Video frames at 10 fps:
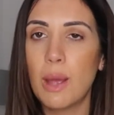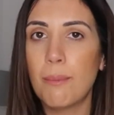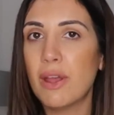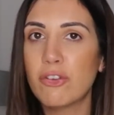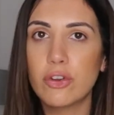
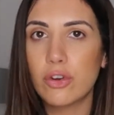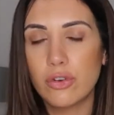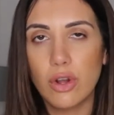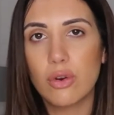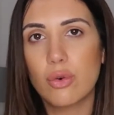but if you're
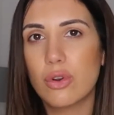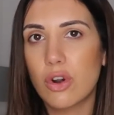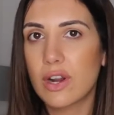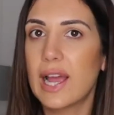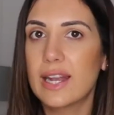not growing
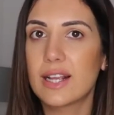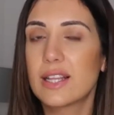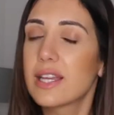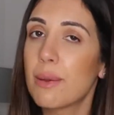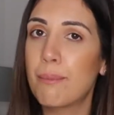
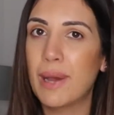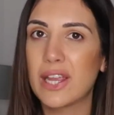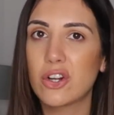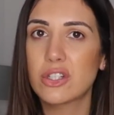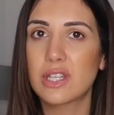organically by
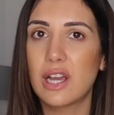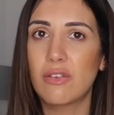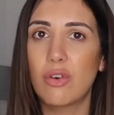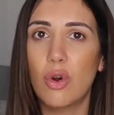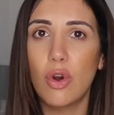
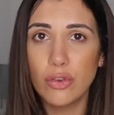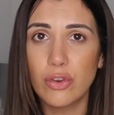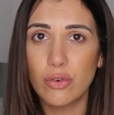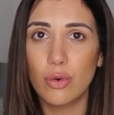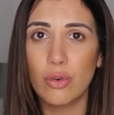yourself on
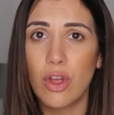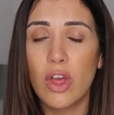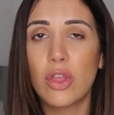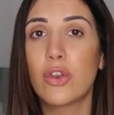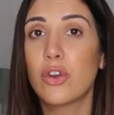your own
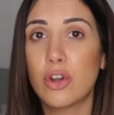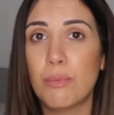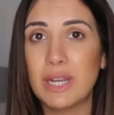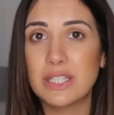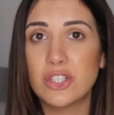through your
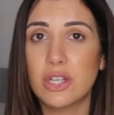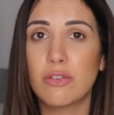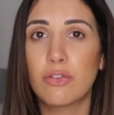messaging,